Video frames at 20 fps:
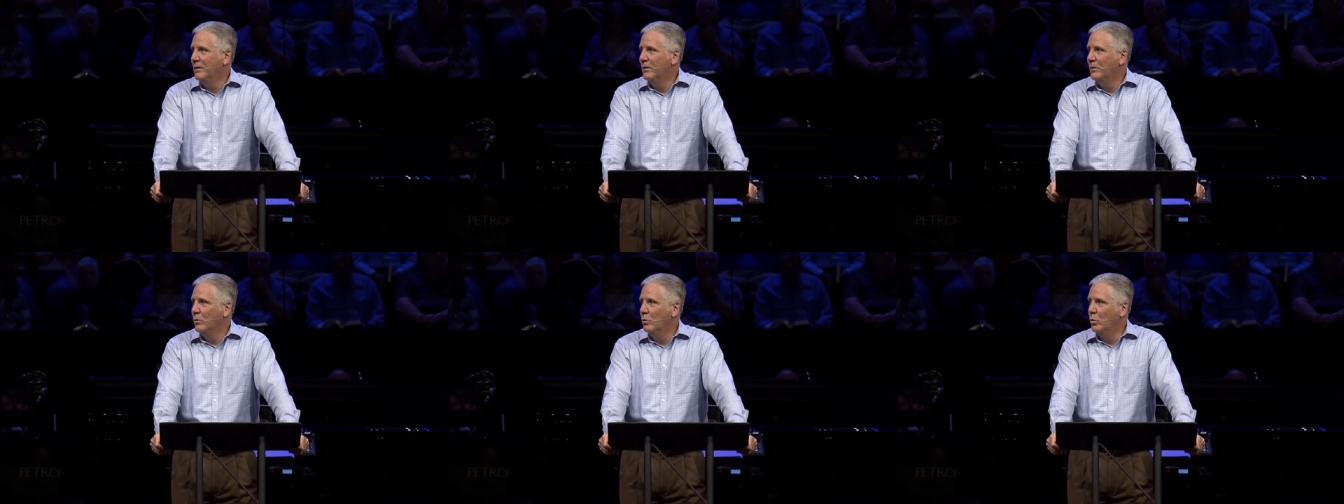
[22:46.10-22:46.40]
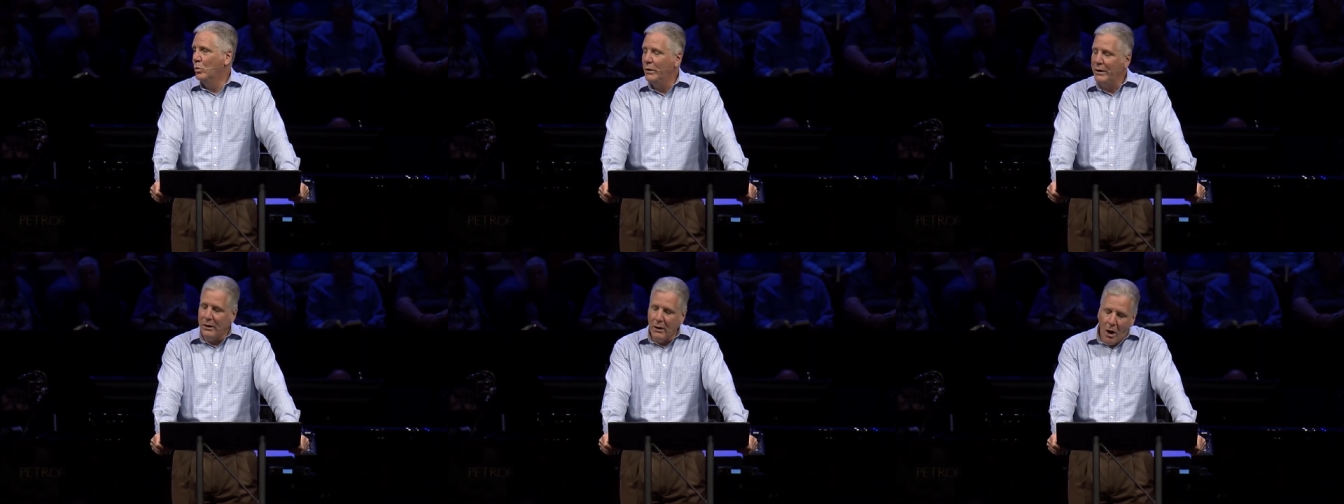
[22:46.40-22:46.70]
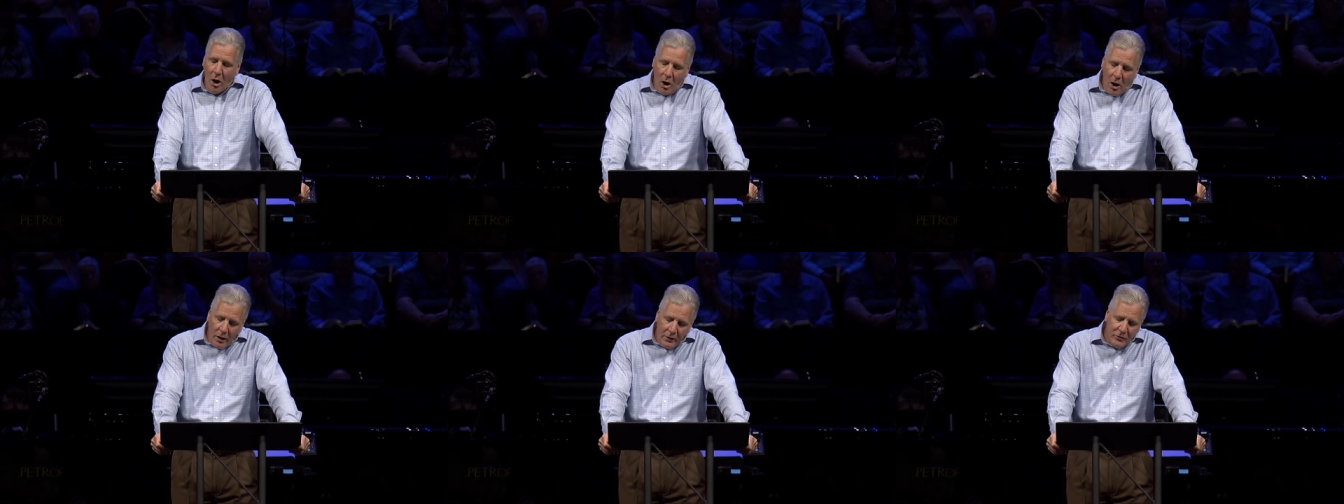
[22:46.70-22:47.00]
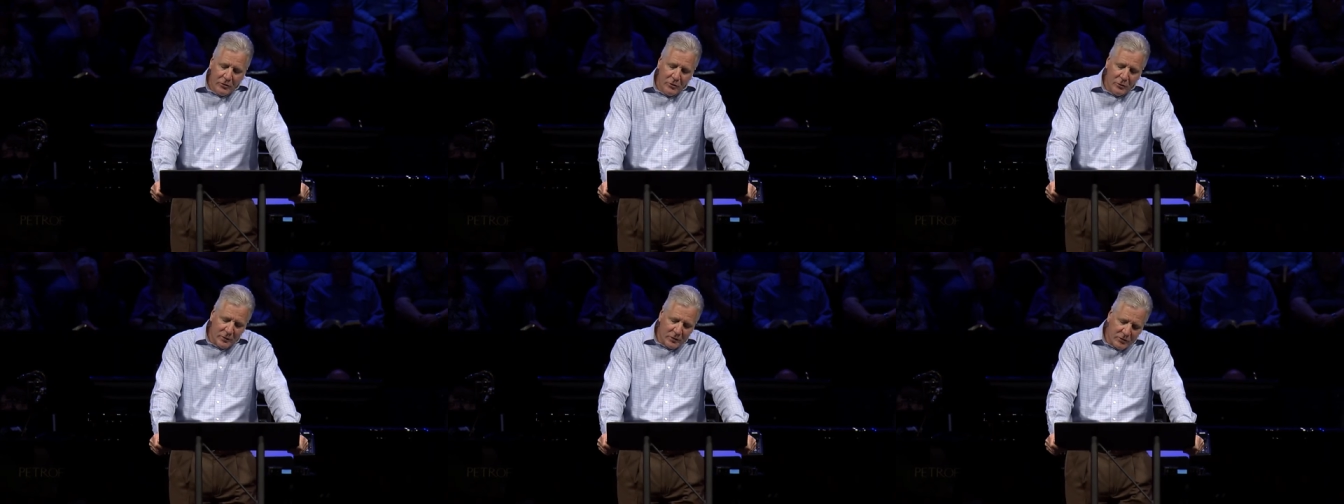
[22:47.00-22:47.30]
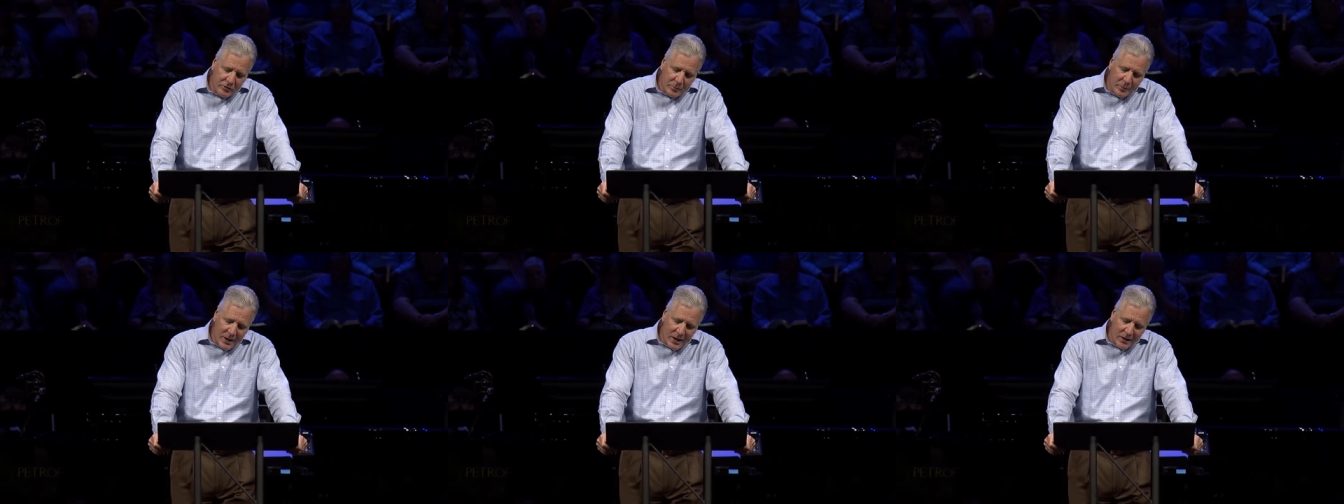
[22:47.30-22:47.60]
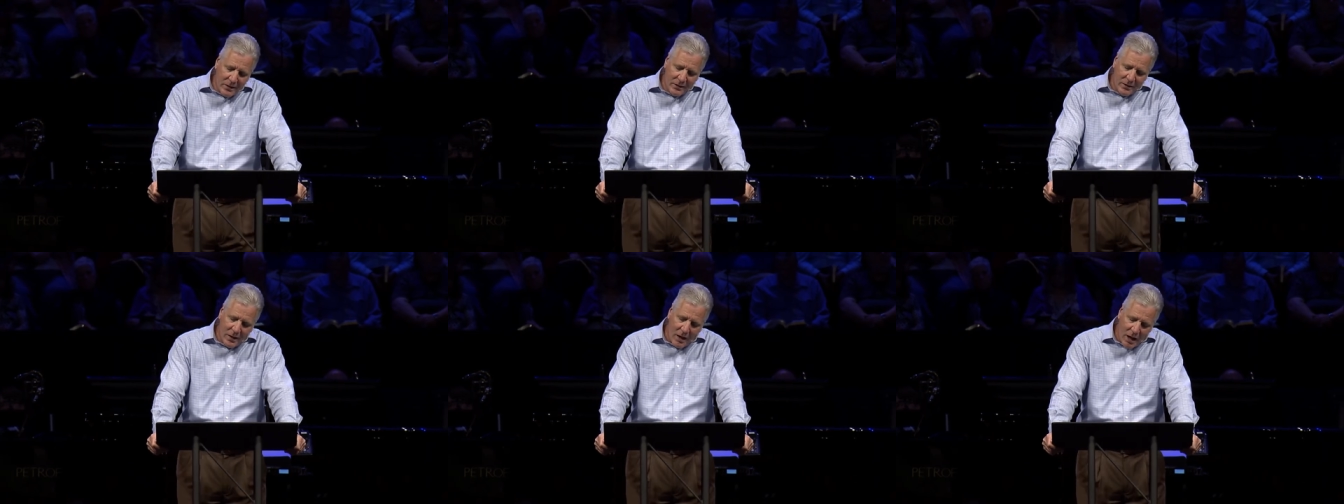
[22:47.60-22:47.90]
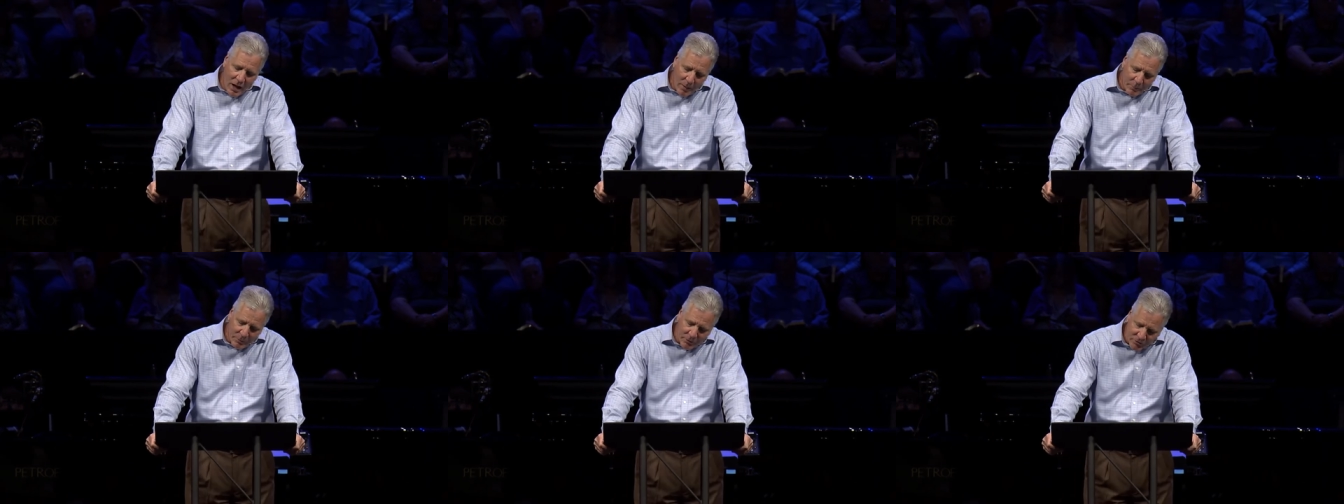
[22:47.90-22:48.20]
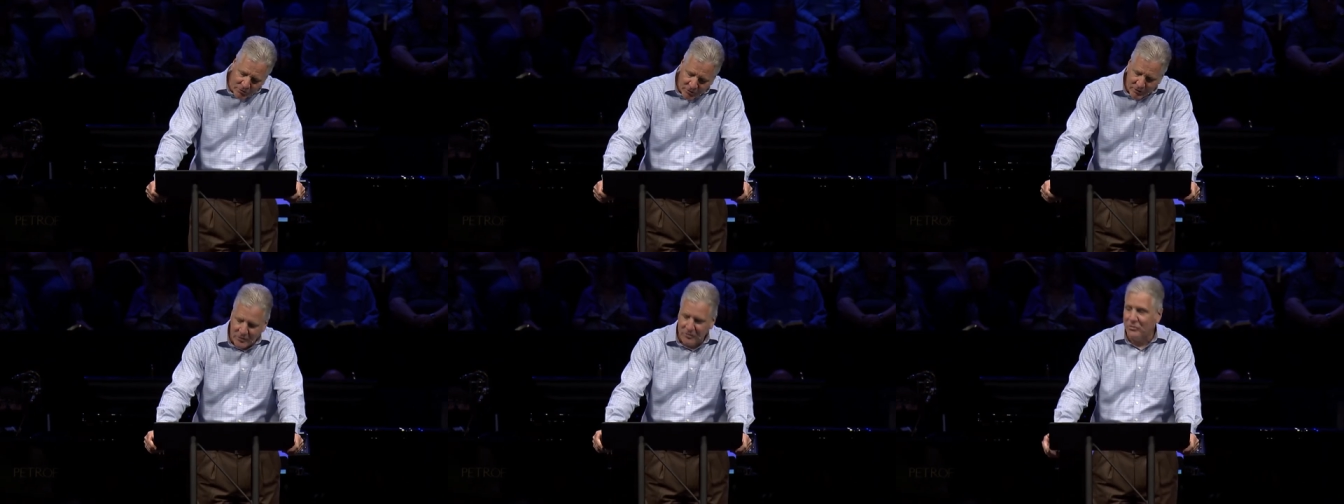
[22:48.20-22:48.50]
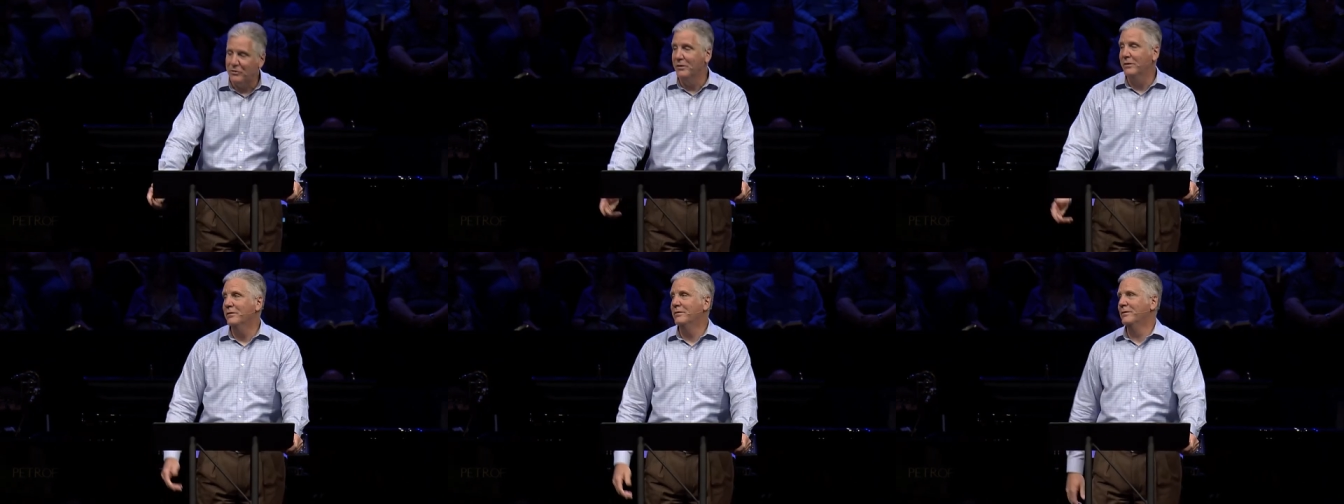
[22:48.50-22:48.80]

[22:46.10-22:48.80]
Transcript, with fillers: We ought to expect opposition.